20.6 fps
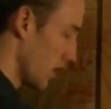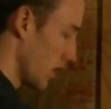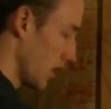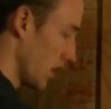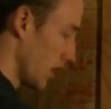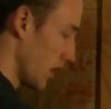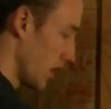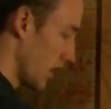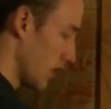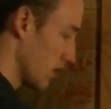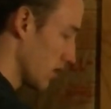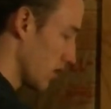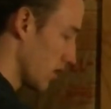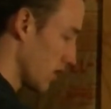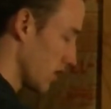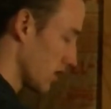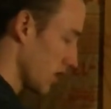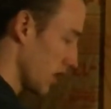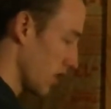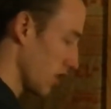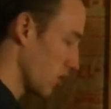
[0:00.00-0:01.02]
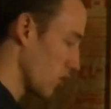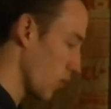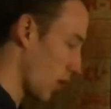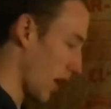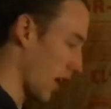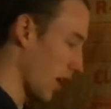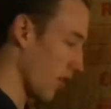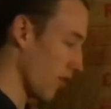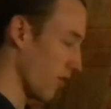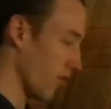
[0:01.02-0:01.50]
is going to tell you
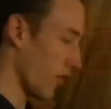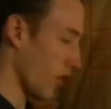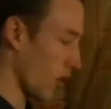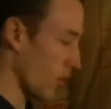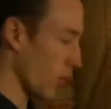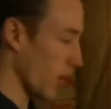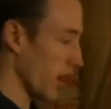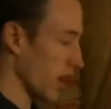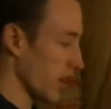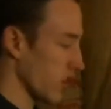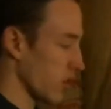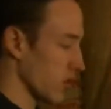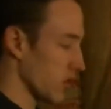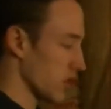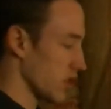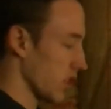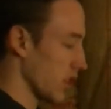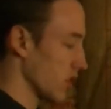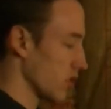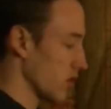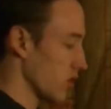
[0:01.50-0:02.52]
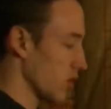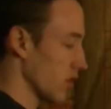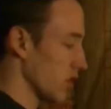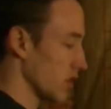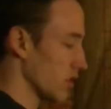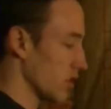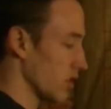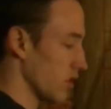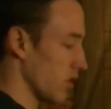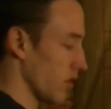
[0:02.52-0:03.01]
how far away your center is to
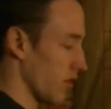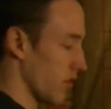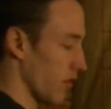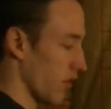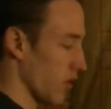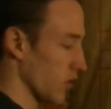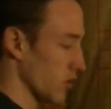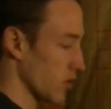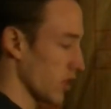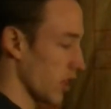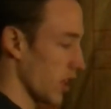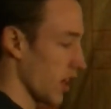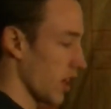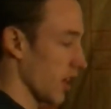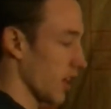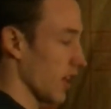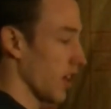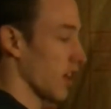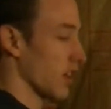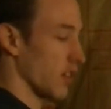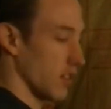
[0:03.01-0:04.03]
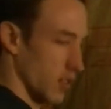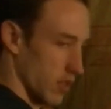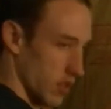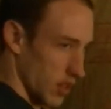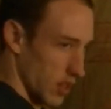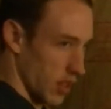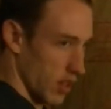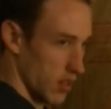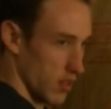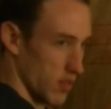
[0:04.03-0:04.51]
your foci and to the
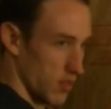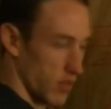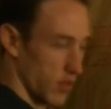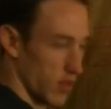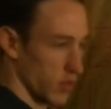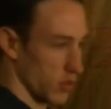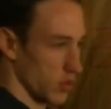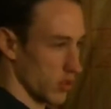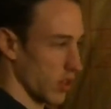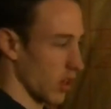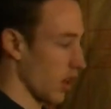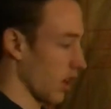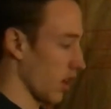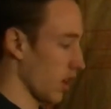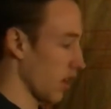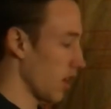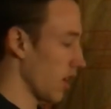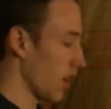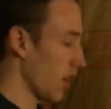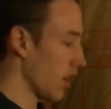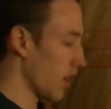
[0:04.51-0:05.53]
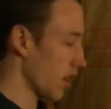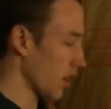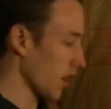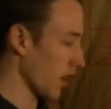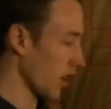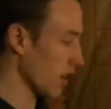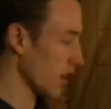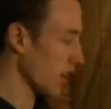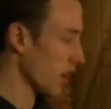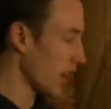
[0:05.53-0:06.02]
other foci. Okay?
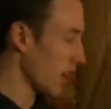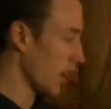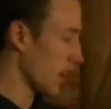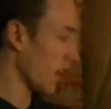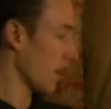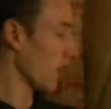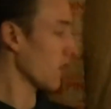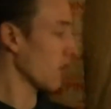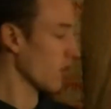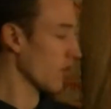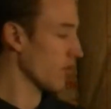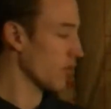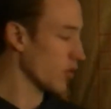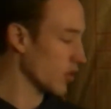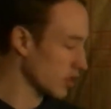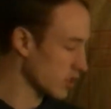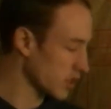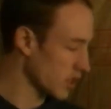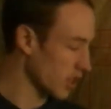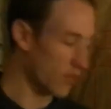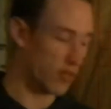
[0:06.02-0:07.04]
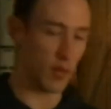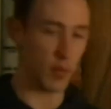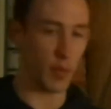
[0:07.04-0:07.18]
And I don't know if you can tell from my